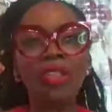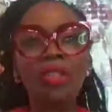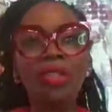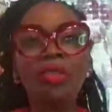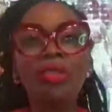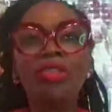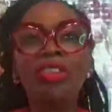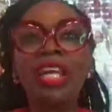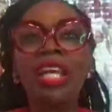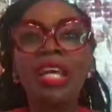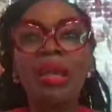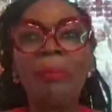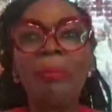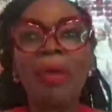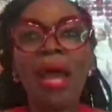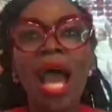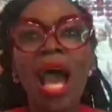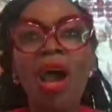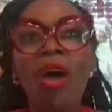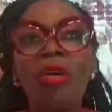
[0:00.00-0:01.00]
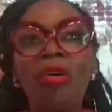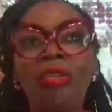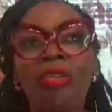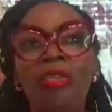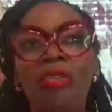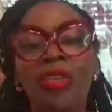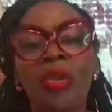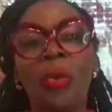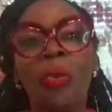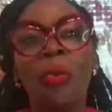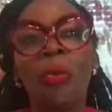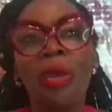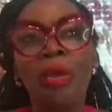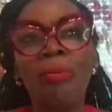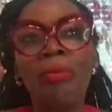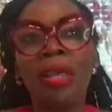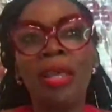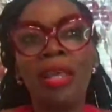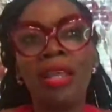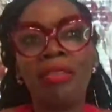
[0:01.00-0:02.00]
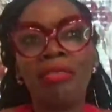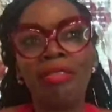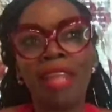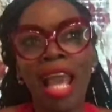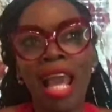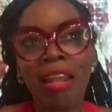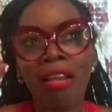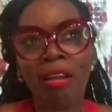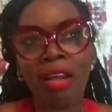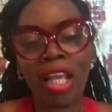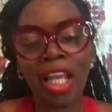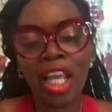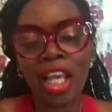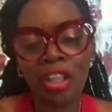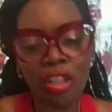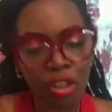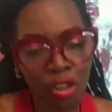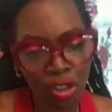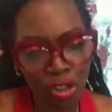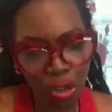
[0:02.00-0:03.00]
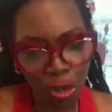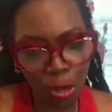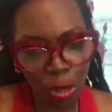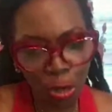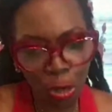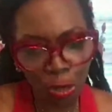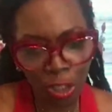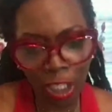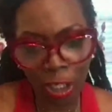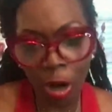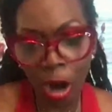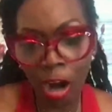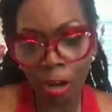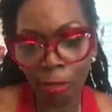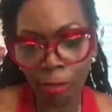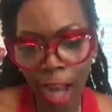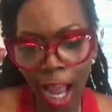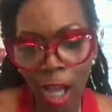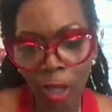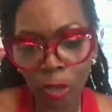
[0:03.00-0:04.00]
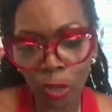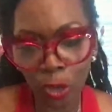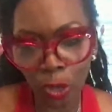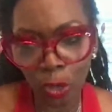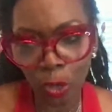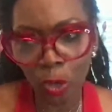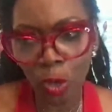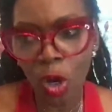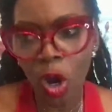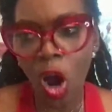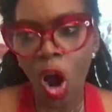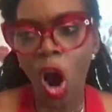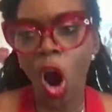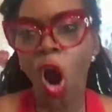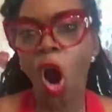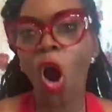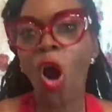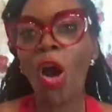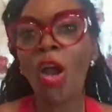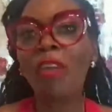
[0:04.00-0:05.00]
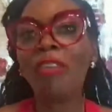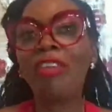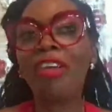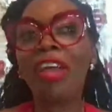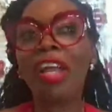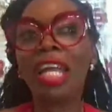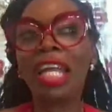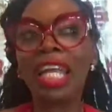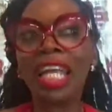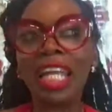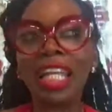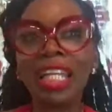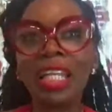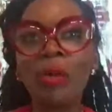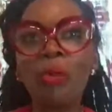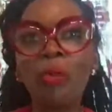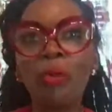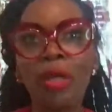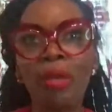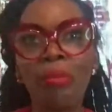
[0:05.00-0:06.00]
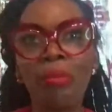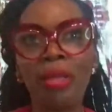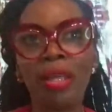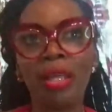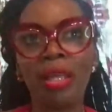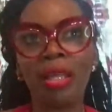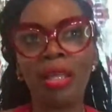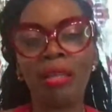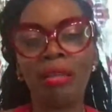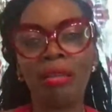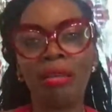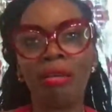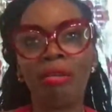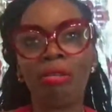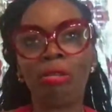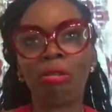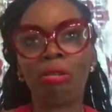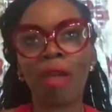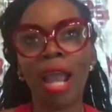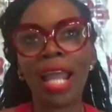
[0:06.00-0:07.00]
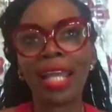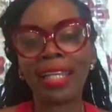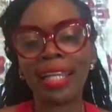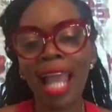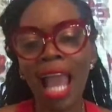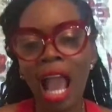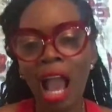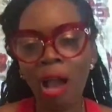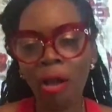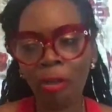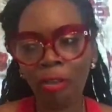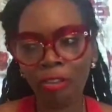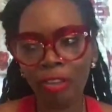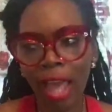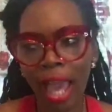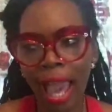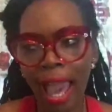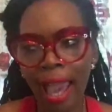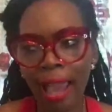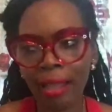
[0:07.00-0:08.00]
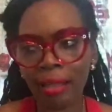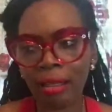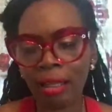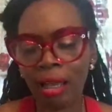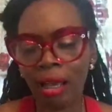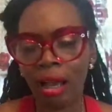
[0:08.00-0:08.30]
When you think about the women that are in your circle that are around you, are there any women right now that